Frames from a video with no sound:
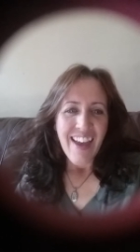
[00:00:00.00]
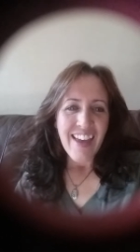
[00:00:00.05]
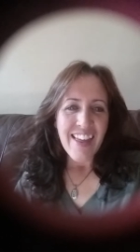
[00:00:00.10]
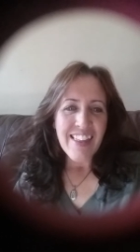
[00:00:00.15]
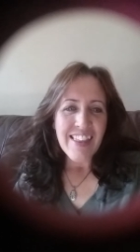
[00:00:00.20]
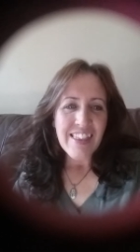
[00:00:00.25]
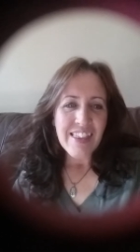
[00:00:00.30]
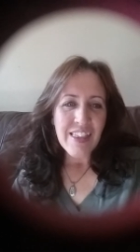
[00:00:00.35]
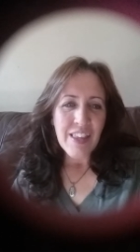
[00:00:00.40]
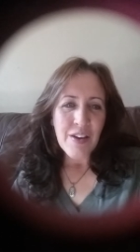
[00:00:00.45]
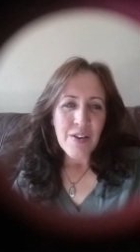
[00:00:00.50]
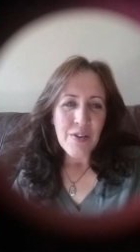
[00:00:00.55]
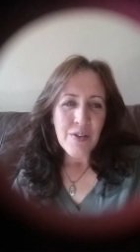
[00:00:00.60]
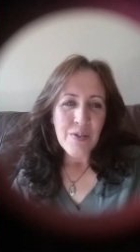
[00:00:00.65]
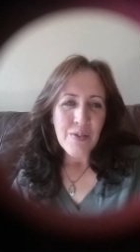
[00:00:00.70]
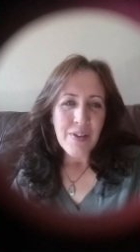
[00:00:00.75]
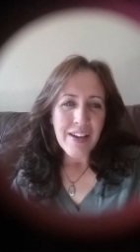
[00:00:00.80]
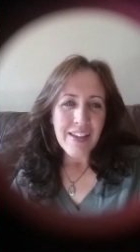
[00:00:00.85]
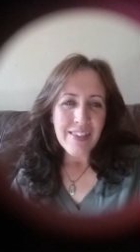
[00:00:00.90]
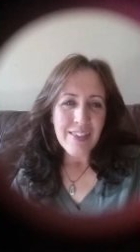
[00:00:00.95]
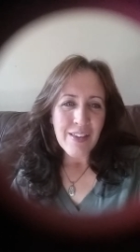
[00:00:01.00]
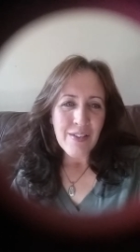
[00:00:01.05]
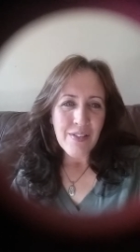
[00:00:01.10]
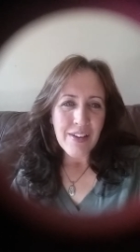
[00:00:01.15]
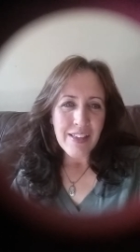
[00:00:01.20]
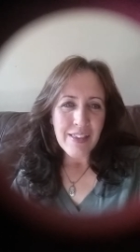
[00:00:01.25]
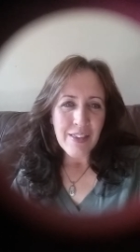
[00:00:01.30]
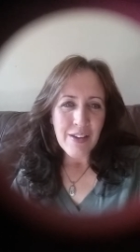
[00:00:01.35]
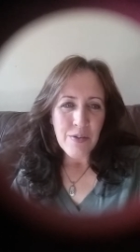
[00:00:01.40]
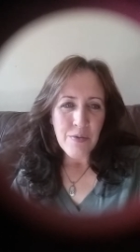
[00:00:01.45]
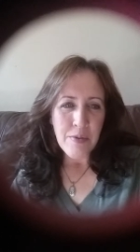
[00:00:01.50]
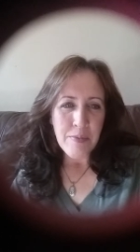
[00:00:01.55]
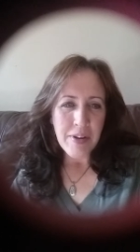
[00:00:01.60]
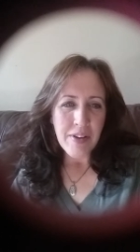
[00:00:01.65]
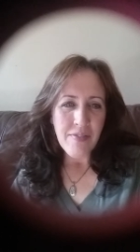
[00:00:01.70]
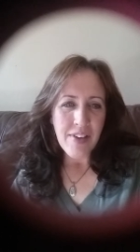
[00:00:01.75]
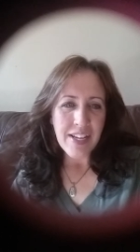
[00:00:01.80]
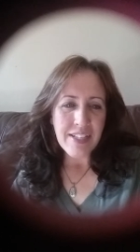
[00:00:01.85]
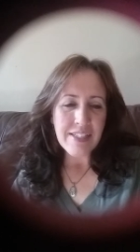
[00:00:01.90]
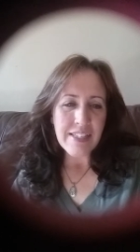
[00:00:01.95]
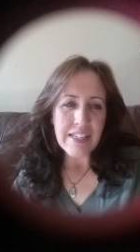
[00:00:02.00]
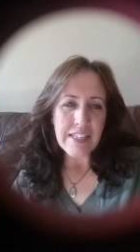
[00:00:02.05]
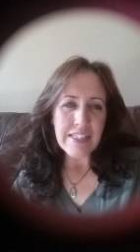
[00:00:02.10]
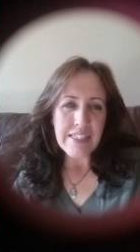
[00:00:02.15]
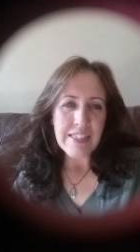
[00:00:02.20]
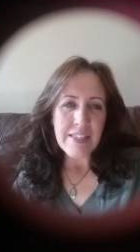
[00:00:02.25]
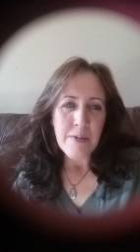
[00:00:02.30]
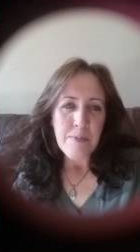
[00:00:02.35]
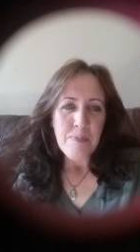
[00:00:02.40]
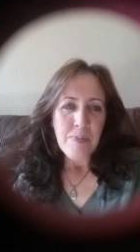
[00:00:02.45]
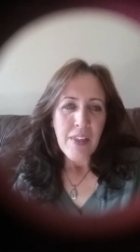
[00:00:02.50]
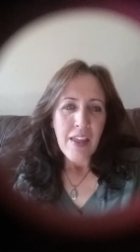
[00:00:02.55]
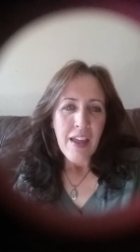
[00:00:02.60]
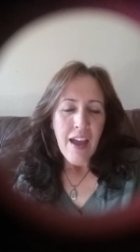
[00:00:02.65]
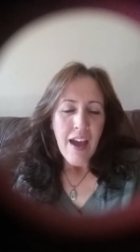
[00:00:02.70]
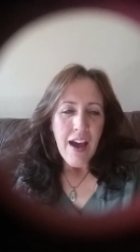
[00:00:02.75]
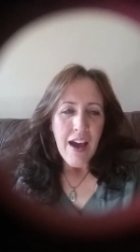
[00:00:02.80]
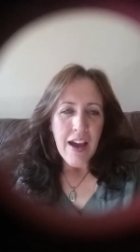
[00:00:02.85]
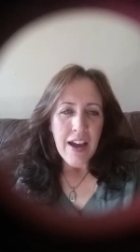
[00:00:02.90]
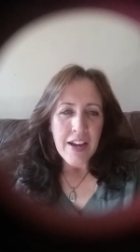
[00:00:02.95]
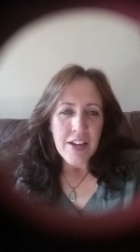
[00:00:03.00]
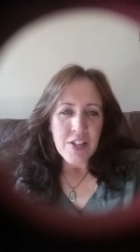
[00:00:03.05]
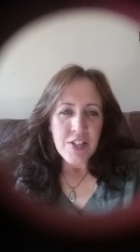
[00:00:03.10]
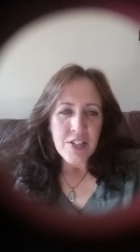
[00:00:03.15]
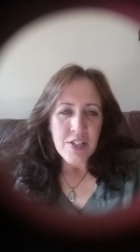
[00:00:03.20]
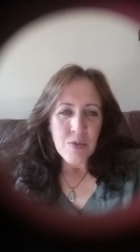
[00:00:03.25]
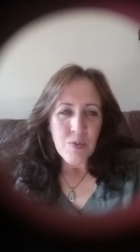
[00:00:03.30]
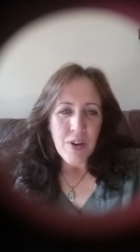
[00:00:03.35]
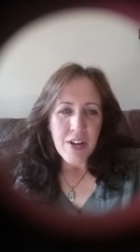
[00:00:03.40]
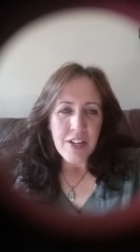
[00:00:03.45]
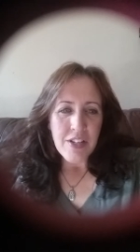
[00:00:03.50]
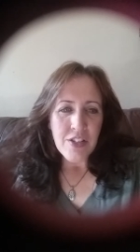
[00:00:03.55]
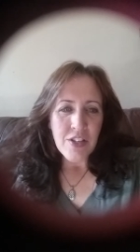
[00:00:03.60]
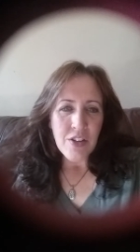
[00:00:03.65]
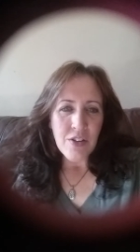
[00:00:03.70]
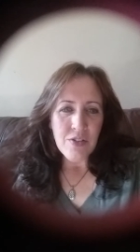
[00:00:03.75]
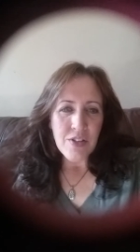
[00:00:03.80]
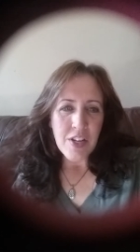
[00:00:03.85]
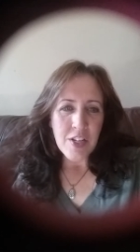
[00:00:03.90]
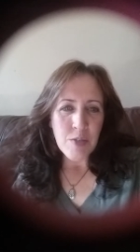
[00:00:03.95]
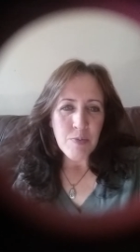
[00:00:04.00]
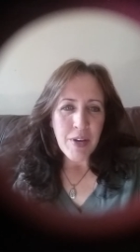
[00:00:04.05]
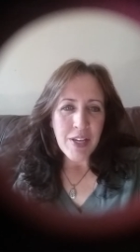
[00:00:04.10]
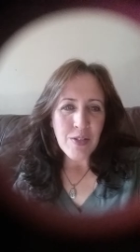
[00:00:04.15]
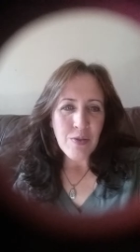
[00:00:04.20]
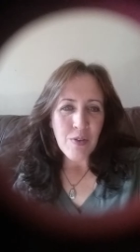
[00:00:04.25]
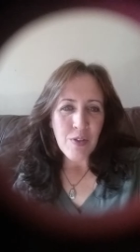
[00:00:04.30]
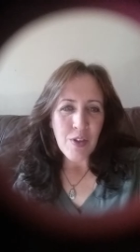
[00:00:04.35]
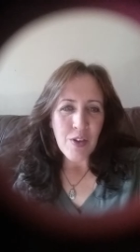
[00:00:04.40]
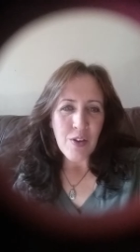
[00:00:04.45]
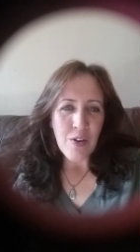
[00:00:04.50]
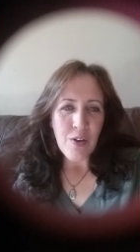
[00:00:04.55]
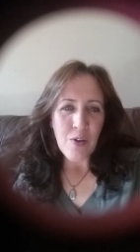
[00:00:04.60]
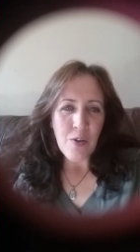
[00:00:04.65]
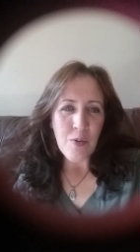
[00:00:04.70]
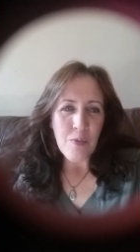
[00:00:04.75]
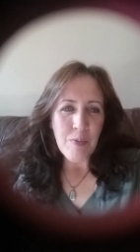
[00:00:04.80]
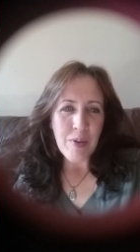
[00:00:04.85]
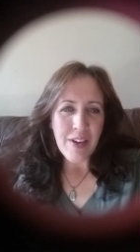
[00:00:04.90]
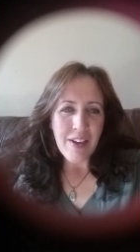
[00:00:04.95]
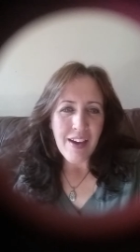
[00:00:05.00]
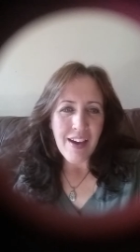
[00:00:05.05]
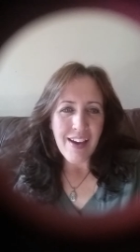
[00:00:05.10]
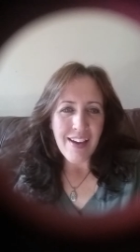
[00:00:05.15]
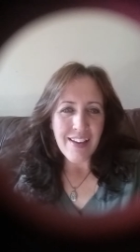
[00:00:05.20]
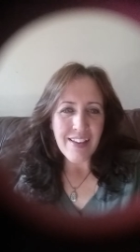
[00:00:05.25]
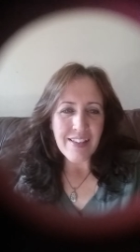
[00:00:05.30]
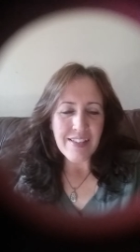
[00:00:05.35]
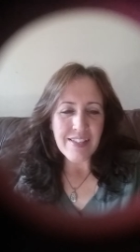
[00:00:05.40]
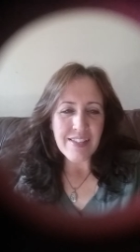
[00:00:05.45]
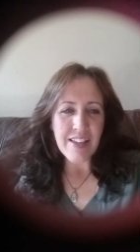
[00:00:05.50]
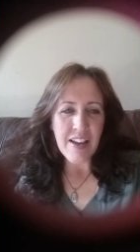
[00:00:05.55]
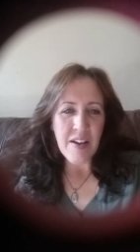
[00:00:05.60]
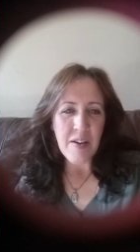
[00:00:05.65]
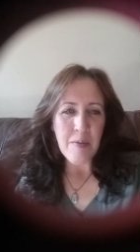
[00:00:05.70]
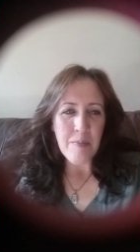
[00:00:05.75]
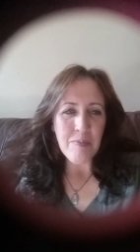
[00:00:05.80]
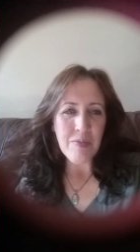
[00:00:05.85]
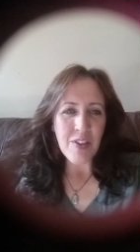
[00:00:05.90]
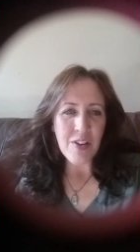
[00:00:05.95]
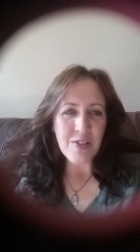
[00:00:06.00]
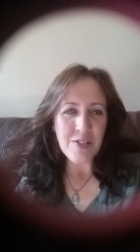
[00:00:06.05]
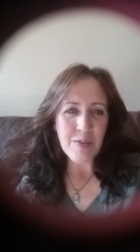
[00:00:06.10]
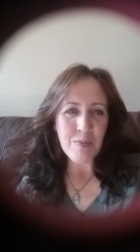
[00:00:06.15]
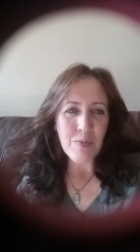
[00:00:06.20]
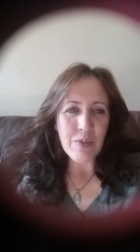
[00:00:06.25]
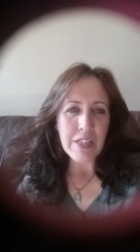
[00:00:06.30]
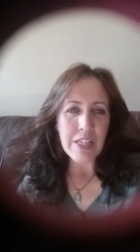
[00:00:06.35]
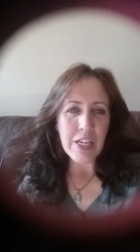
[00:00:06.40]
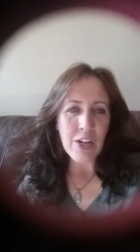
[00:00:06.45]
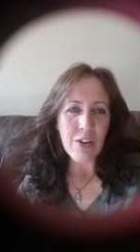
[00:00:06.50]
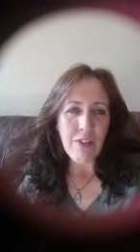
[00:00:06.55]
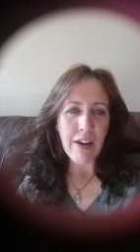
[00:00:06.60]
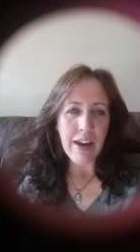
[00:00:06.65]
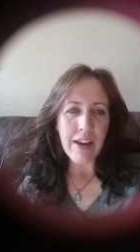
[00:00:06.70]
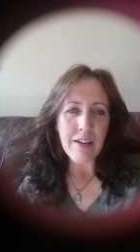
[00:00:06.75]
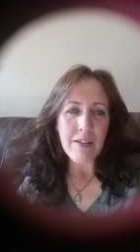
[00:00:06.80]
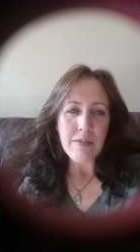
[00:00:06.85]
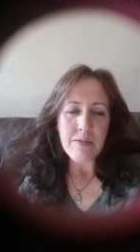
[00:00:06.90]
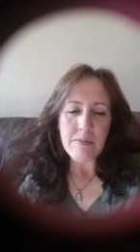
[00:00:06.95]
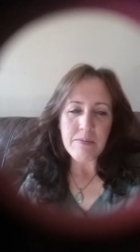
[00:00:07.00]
Hello, hello, hello, Women of Excellence. I just wanted to touch base with you because um, there's some really great